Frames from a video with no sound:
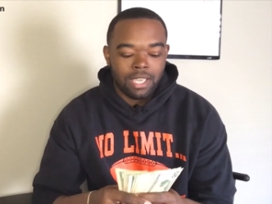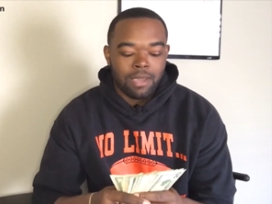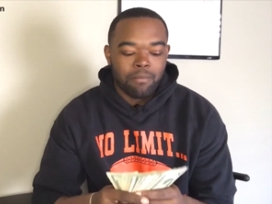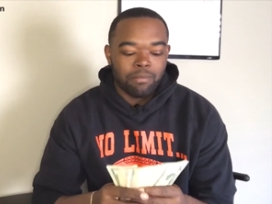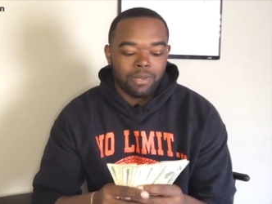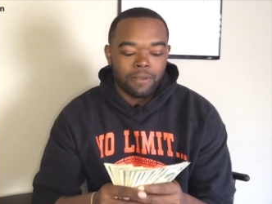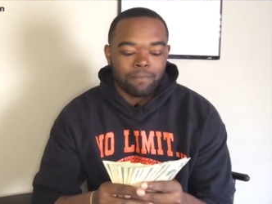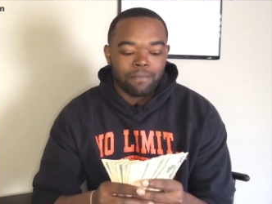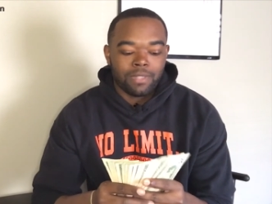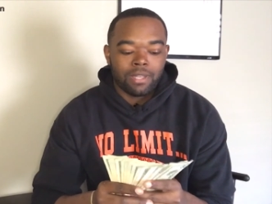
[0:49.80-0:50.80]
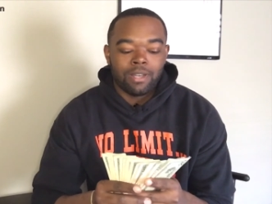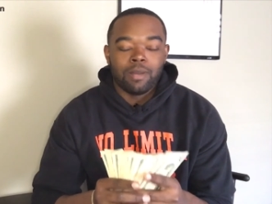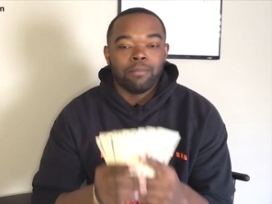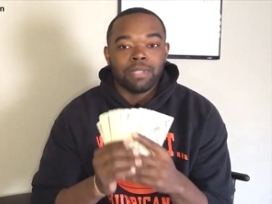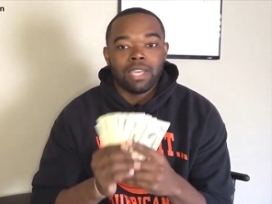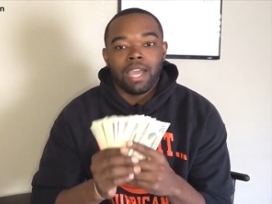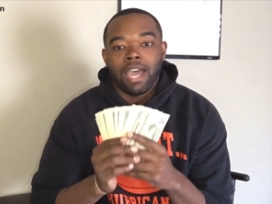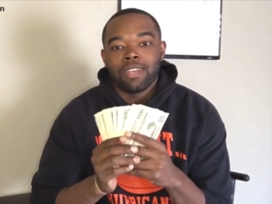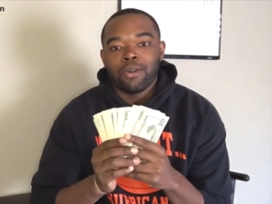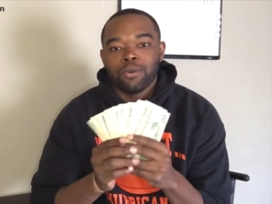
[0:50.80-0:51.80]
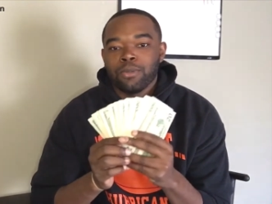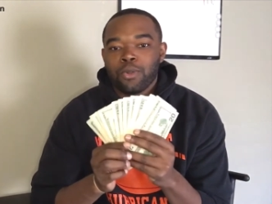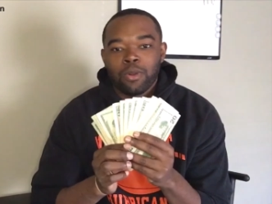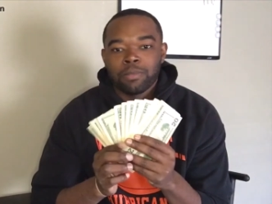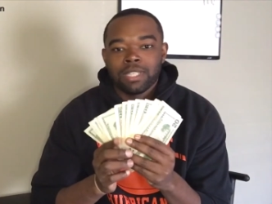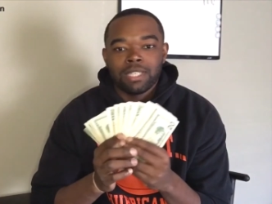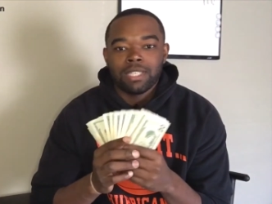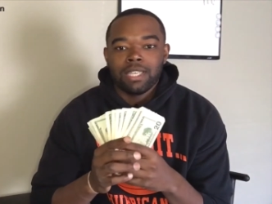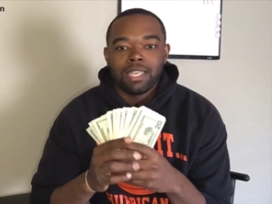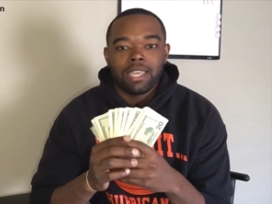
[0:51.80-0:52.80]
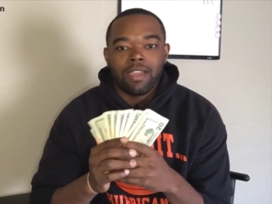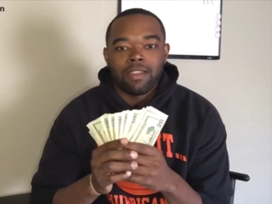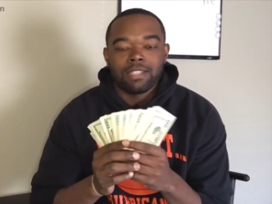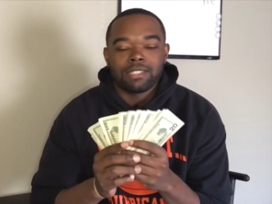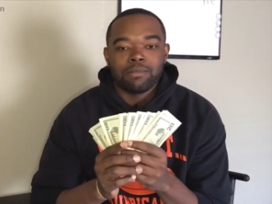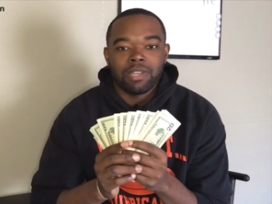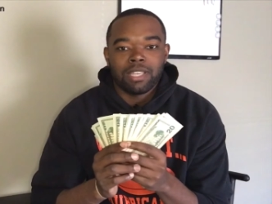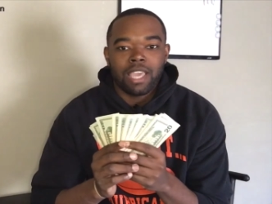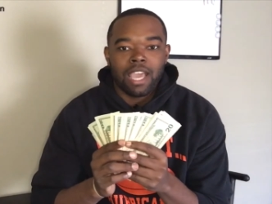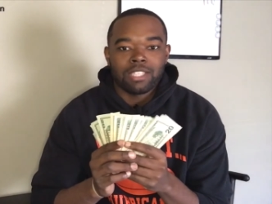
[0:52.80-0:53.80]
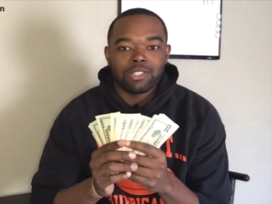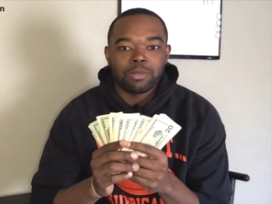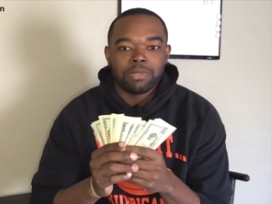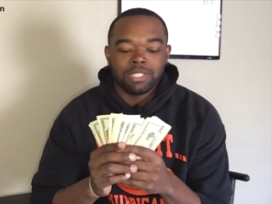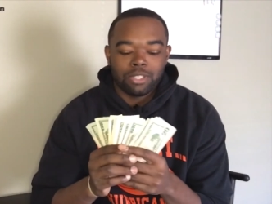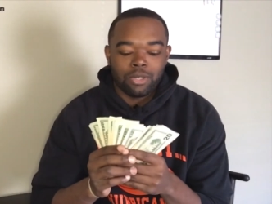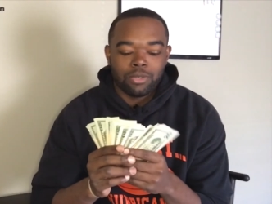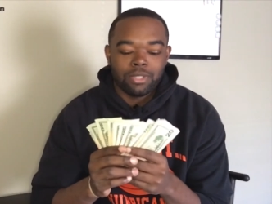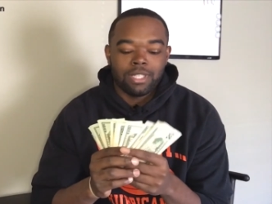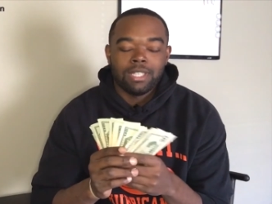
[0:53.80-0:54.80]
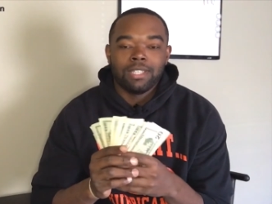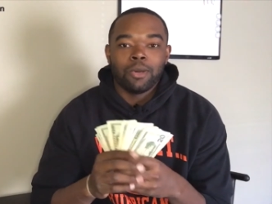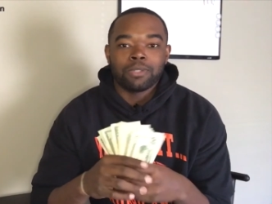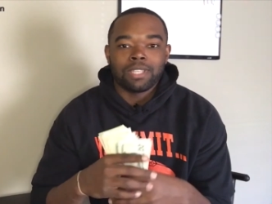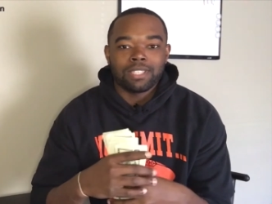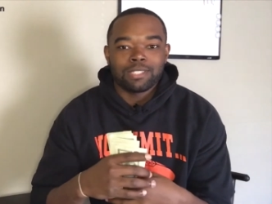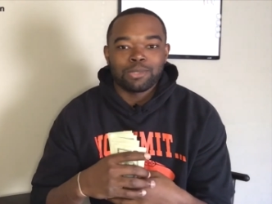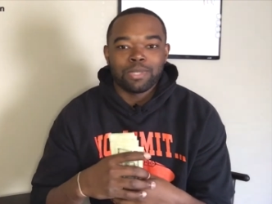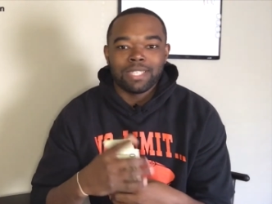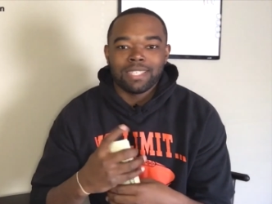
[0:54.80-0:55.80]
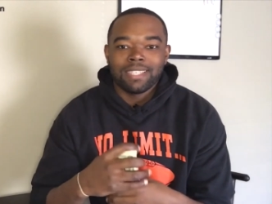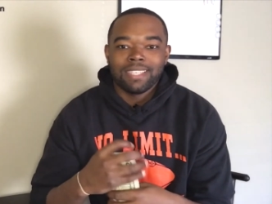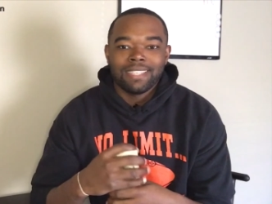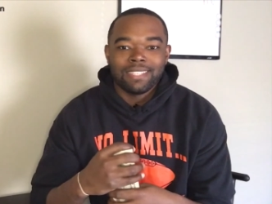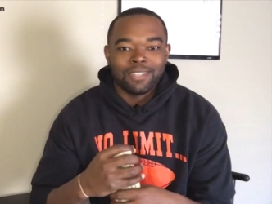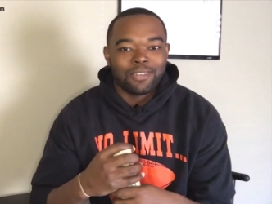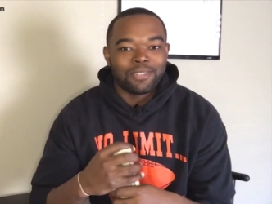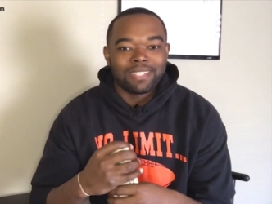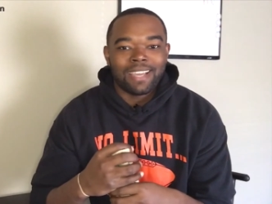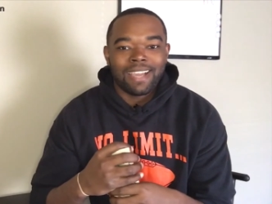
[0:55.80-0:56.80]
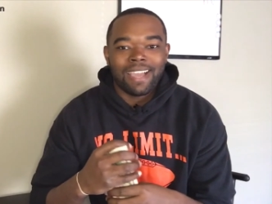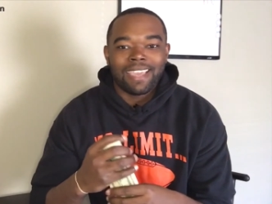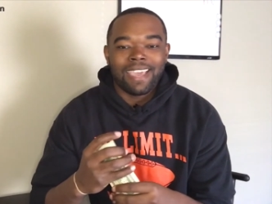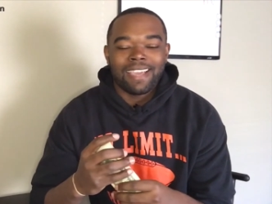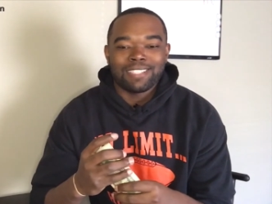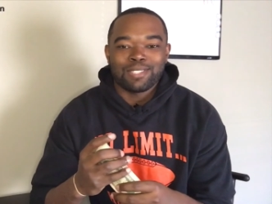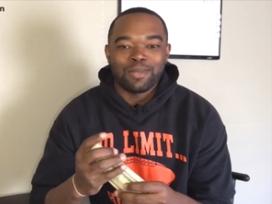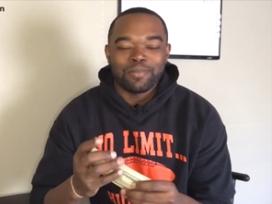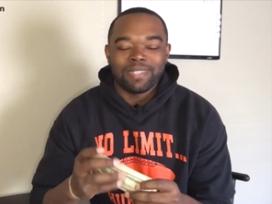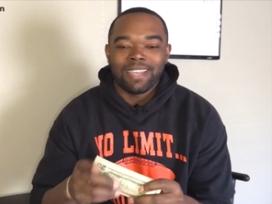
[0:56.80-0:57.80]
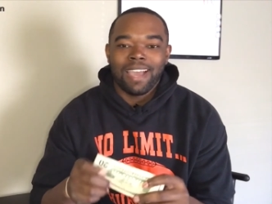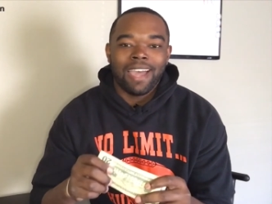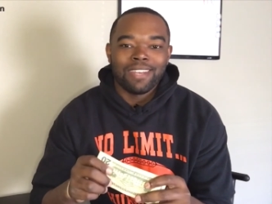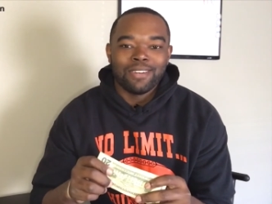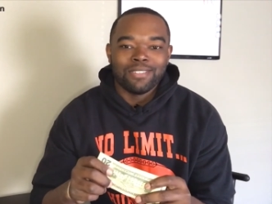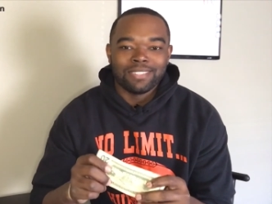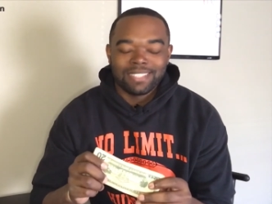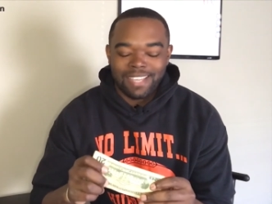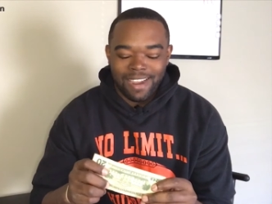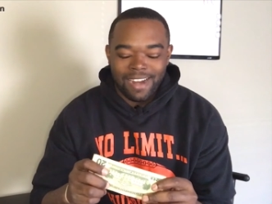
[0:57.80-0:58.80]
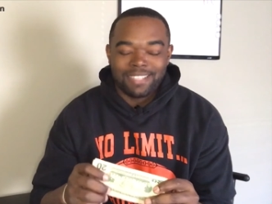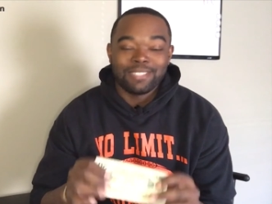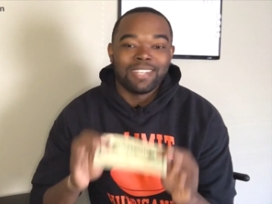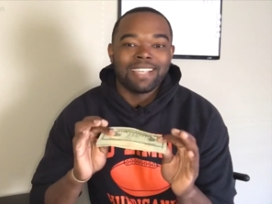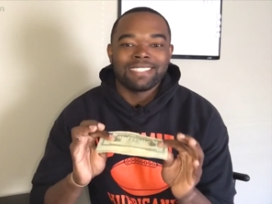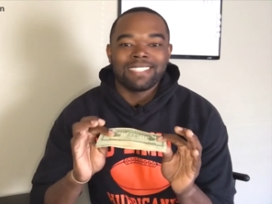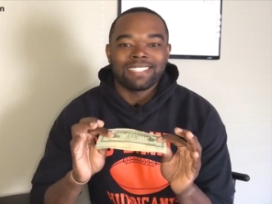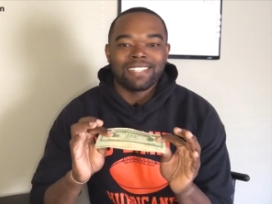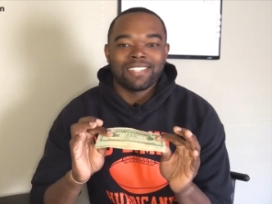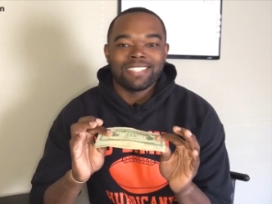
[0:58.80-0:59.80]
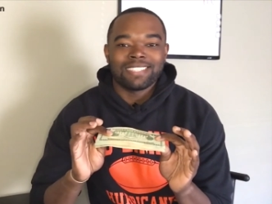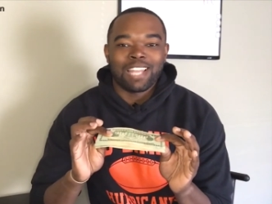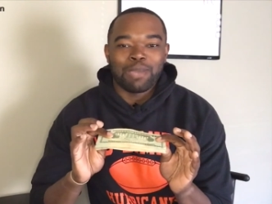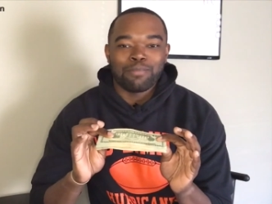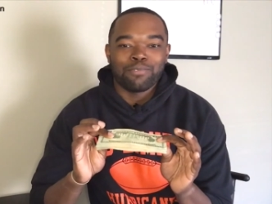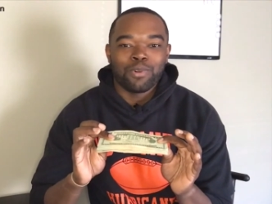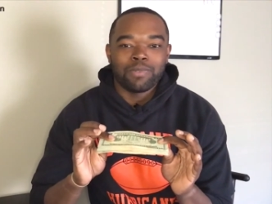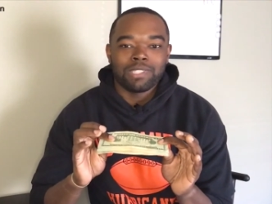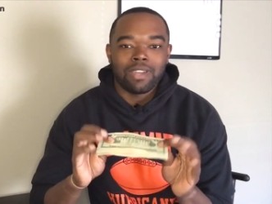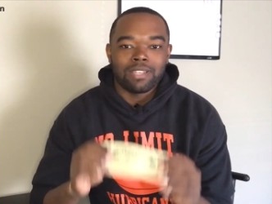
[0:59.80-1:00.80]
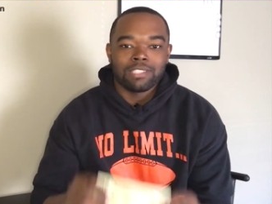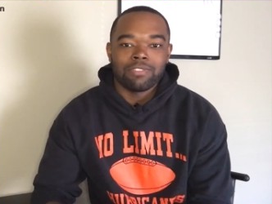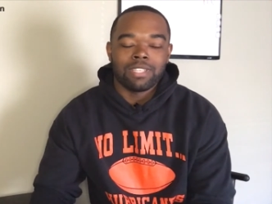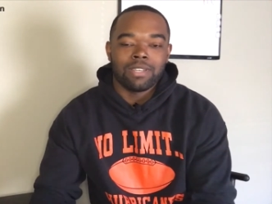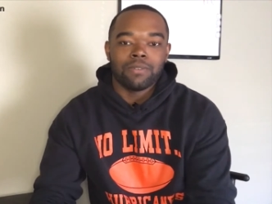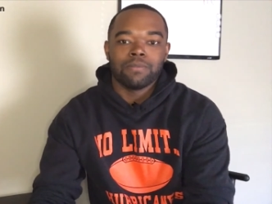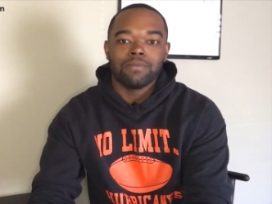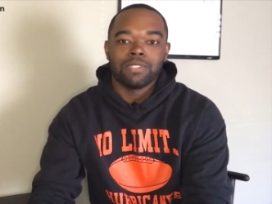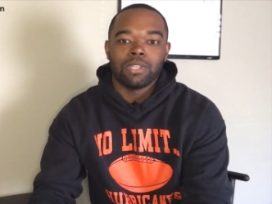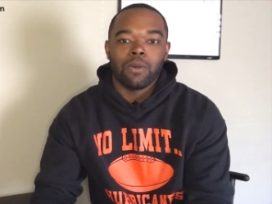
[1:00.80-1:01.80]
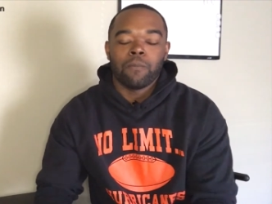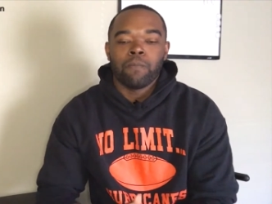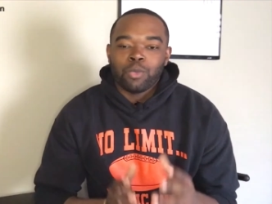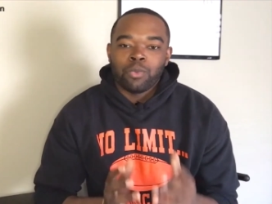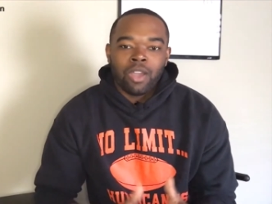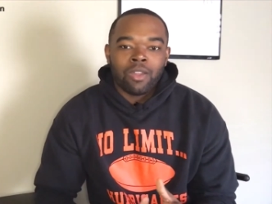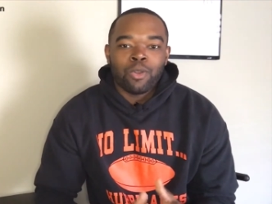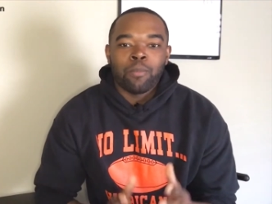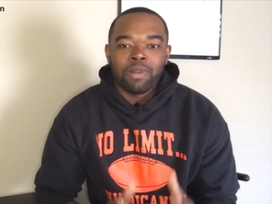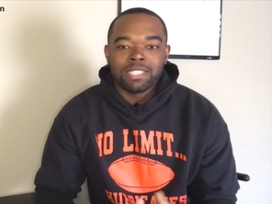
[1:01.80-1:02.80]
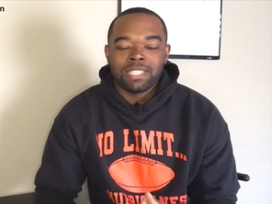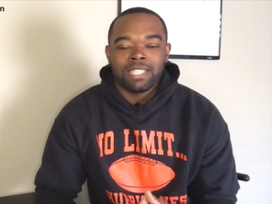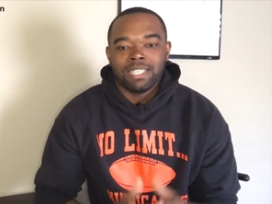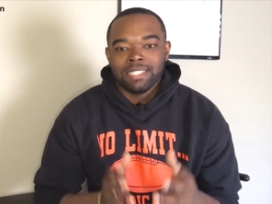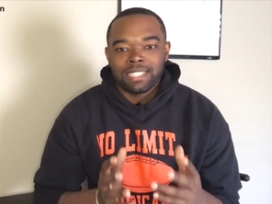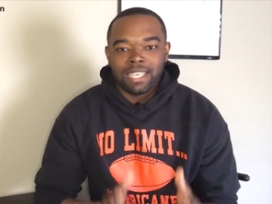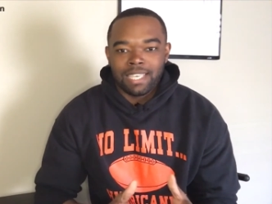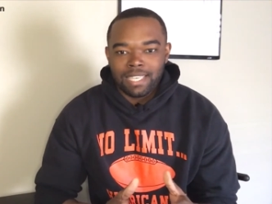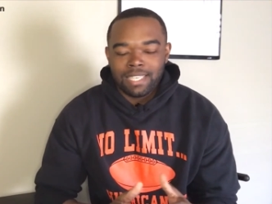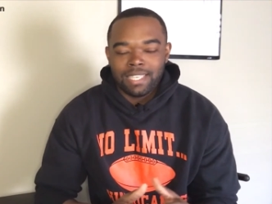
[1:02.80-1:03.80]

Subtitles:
But yeah, I don't normally carry this amount of cash on me, so don't think it's sweet. Don't think I got cash on me. I don't. All right, so that's just a little disclaimer before we start this video. So we all know budgeting is key